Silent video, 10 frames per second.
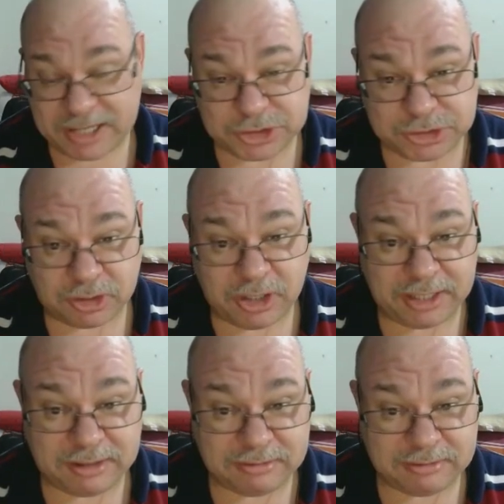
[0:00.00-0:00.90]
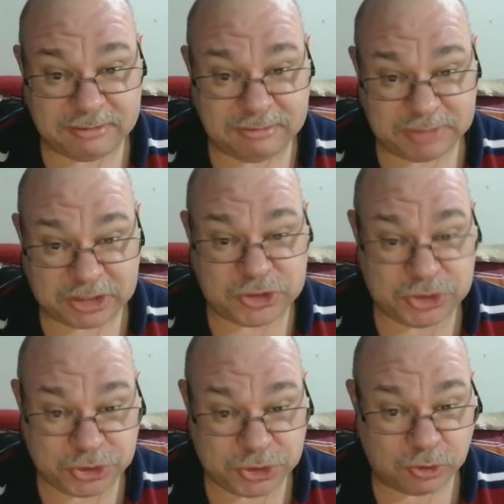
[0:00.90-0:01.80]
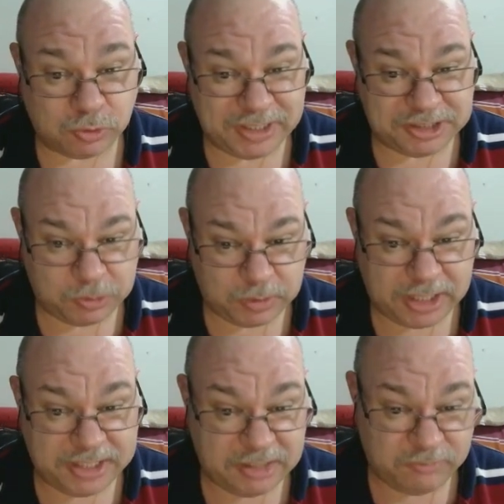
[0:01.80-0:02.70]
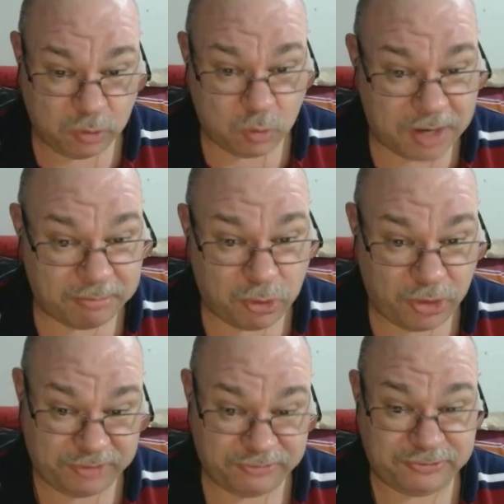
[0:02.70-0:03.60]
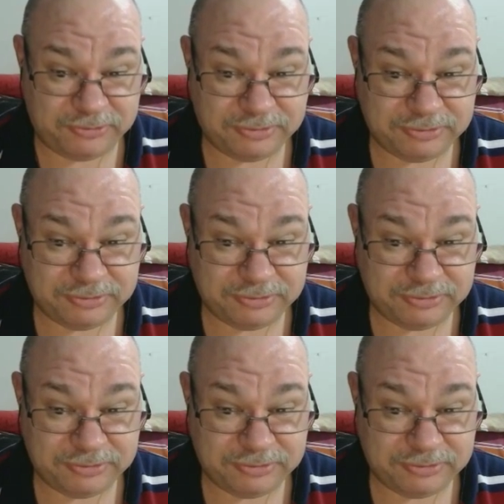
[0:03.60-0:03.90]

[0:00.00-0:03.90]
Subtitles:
Strike, because you're dual wielding, will only give you 1 point of